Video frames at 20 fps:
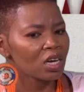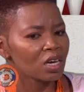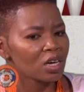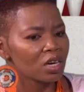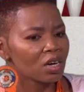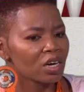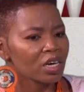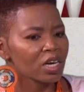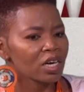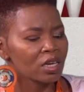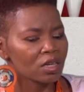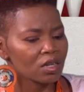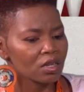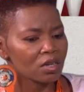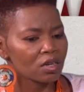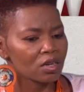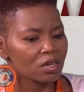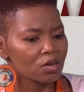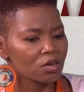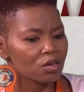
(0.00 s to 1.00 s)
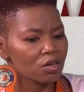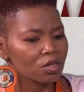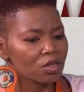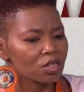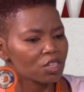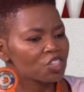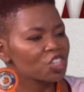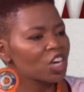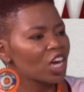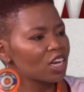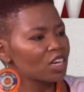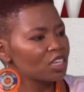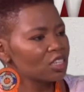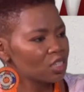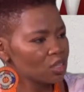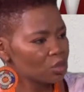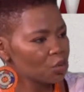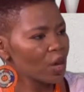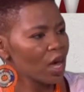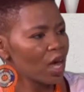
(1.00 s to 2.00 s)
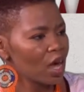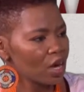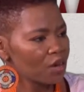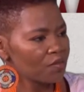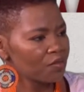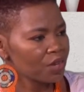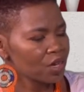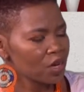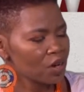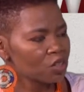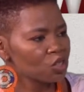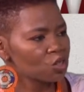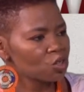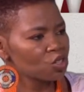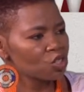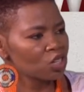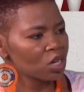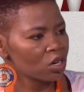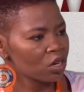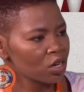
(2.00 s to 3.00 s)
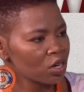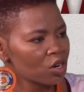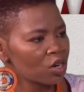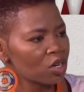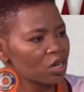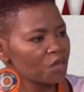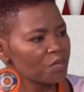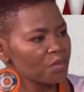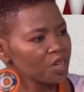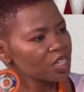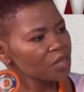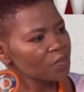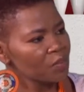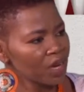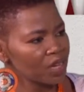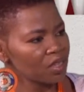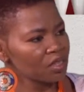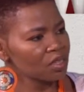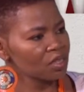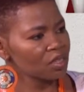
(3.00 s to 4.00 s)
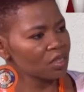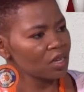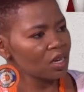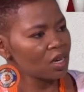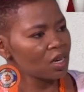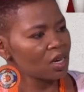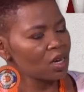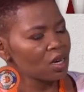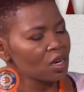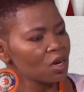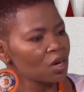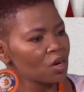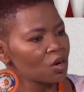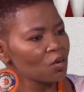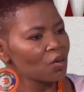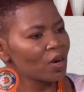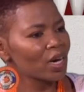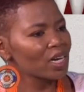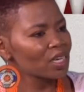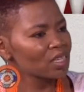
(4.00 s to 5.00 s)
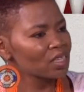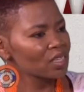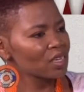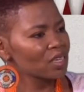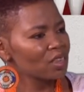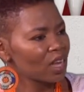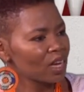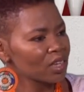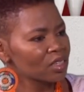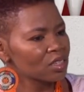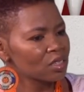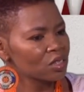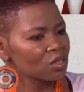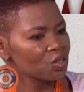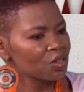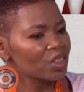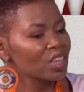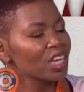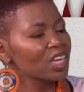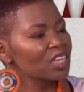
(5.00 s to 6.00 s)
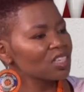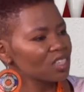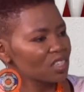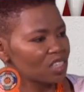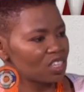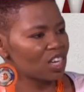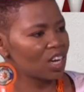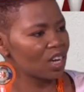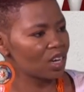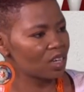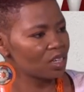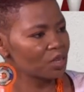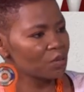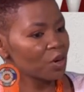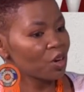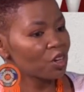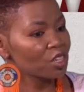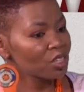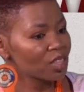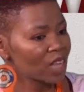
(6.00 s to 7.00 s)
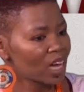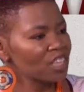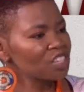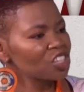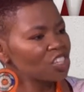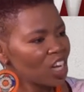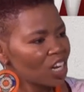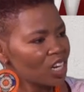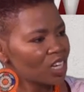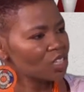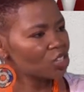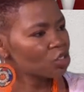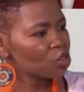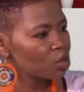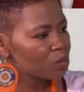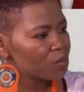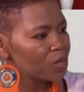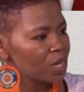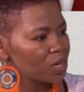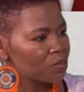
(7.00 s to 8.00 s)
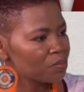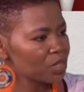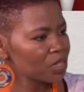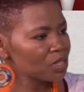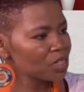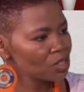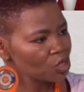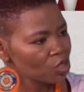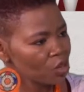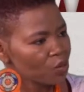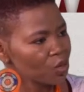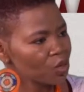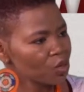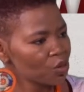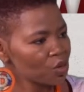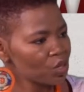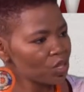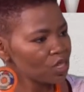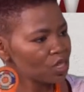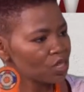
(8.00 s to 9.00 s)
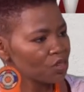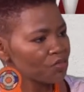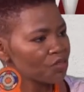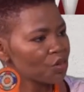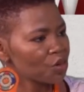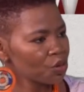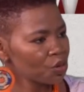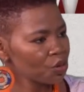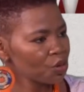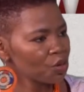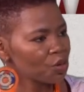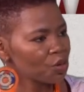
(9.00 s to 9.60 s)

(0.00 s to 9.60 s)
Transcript: Okay, the challenges we have in our social economic space. What is it that you think is a challenge? Because that challenge could be a business opportunity for you.